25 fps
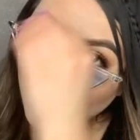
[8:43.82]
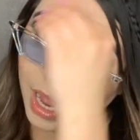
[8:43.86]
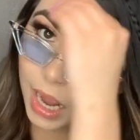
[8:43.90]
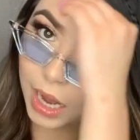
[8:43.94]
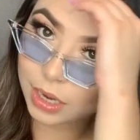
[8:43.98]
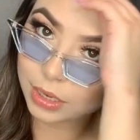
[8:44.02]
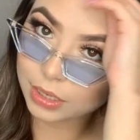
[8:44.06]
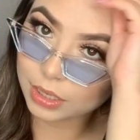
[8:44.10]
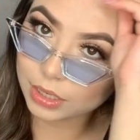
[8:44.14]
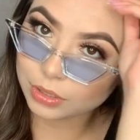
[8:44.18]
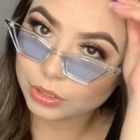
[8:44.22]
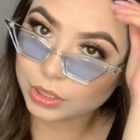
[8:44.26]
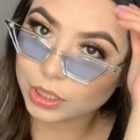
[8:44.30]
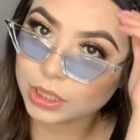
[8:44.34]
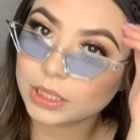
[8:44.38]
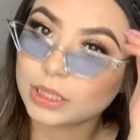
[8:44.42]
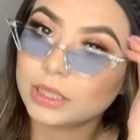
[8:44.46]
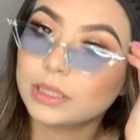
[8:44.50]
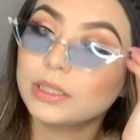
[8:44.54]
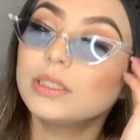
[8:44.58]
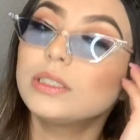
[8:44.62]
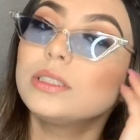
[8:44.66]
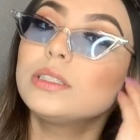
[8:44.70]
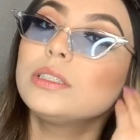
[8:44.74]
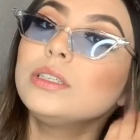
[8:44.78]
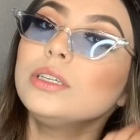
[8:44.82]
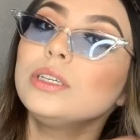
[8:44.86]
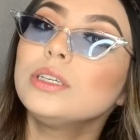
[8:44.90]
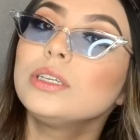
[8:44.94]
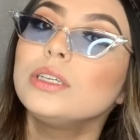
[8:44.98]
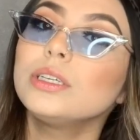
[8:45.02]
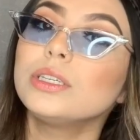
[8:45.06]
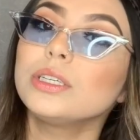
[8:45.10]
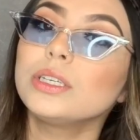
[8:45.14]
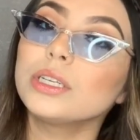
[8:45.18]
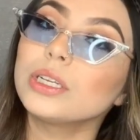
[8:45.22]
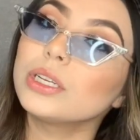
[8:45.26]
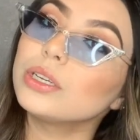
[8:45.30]
don't know, just to,
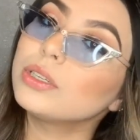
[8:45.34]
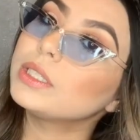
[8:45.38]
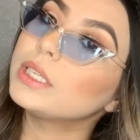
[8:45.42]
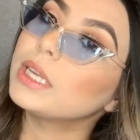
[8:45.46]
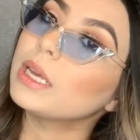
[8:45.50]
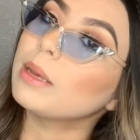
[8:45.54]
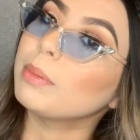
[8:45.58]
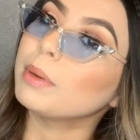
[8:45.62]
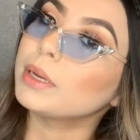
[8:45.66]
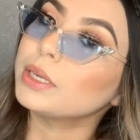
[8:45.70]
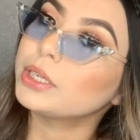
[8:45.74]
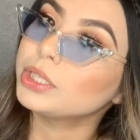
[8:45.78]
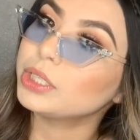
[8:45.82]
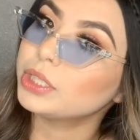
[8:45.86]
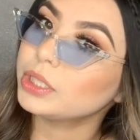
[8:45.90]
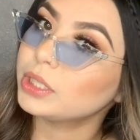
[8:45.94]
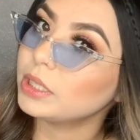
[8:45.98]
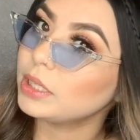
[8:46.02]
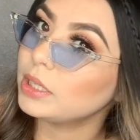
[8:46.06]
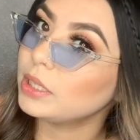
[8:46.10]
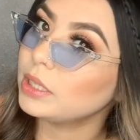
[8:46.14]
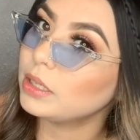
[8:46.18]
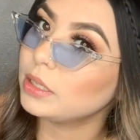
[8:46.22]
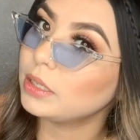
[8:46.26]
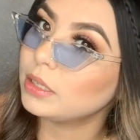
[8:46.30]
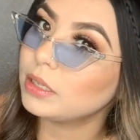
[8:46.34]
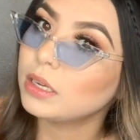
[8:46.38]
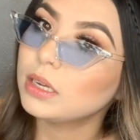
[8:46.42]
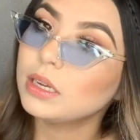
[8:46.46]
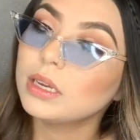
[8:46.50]
you know, take pictures in